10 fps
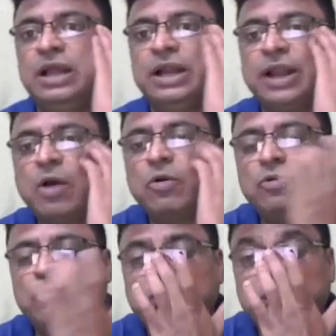
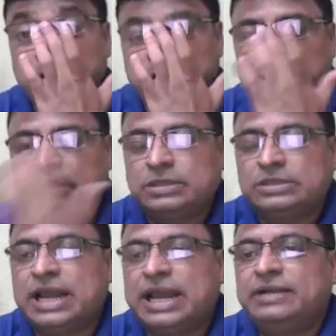Now
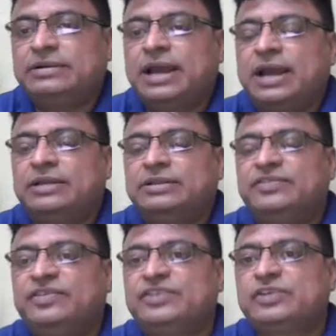the entire,
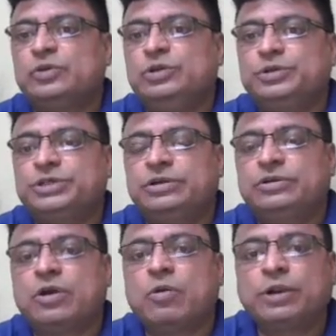this is the solution.
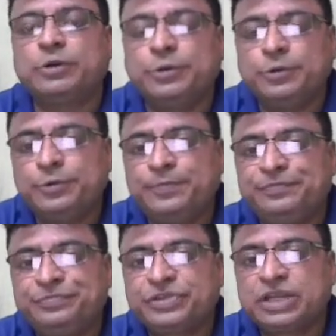Now what to do?
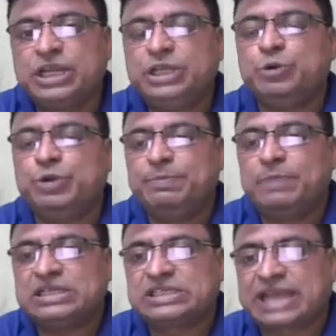You
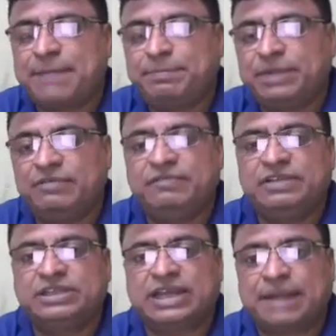replace capital V
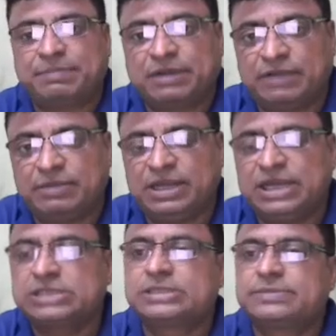with the capital Y by
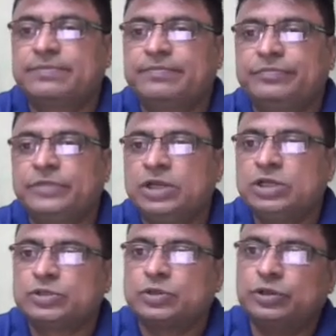x.
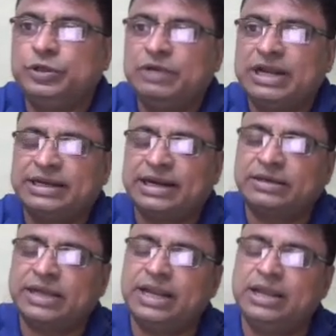So you will get
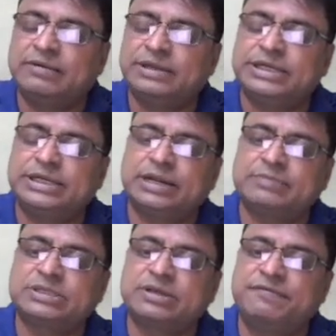entire equation in
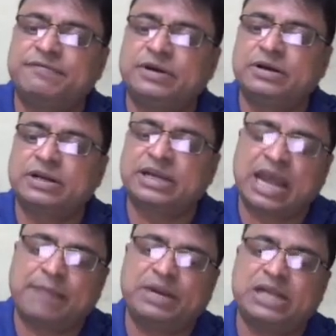terms of
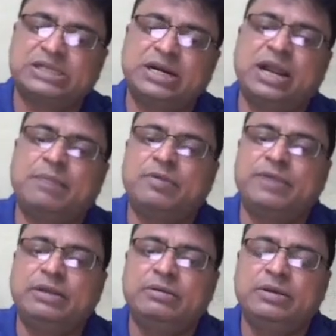capital X and capital Y.